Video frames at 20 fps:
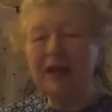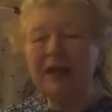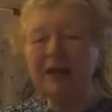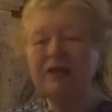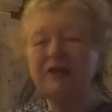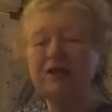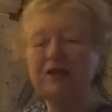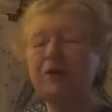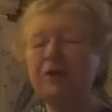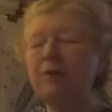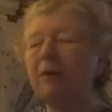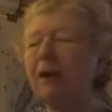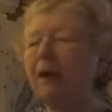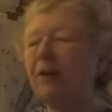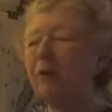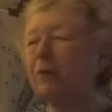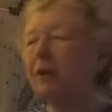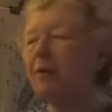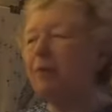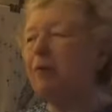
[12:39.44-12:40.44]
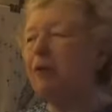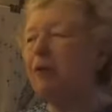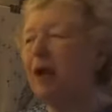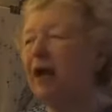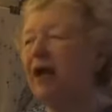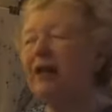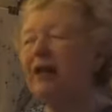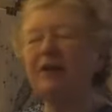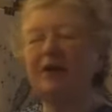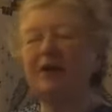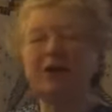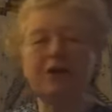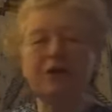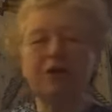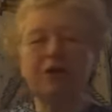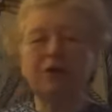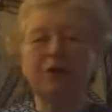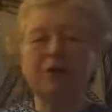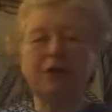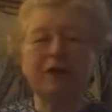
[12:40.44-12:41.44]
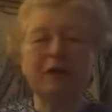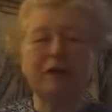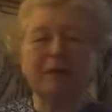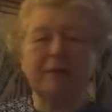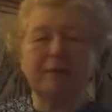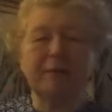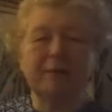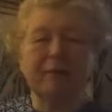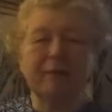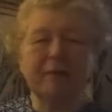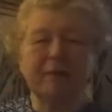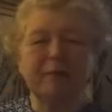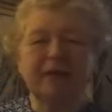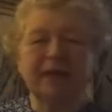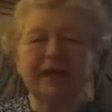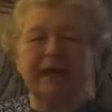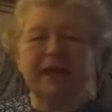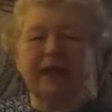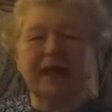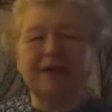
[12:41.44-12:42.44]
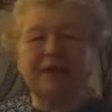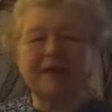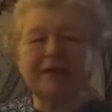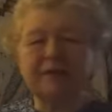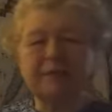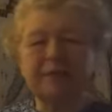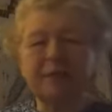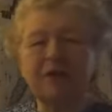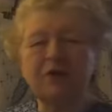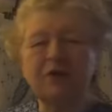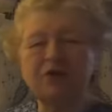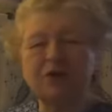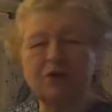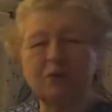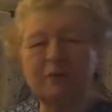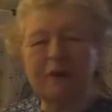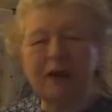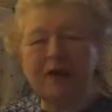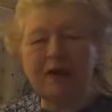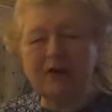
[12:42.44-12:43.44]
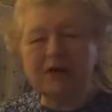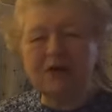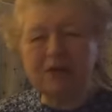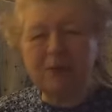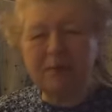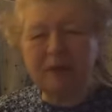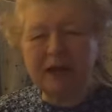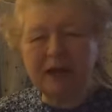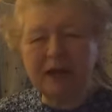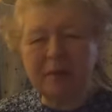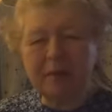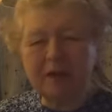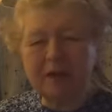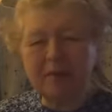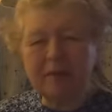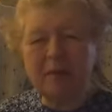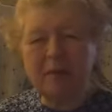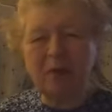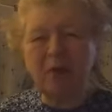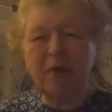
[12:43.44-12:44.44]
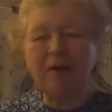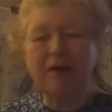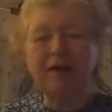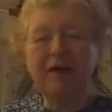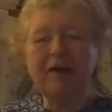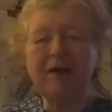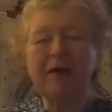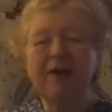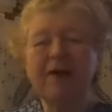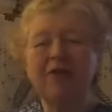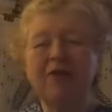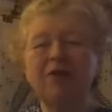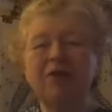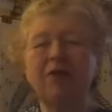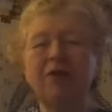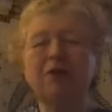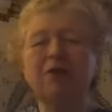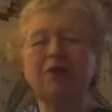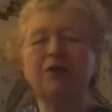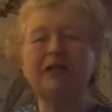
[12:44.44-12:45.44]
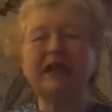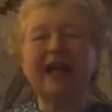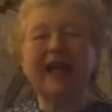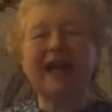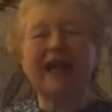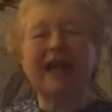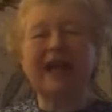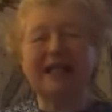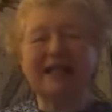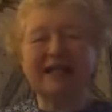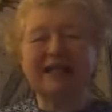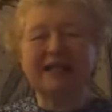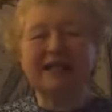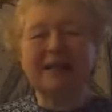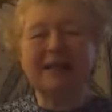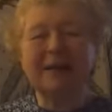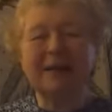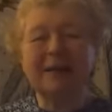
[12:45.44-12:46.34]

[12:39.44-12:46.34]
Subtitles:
So we pray that you're going to be a spiritual mother to many people through your talents.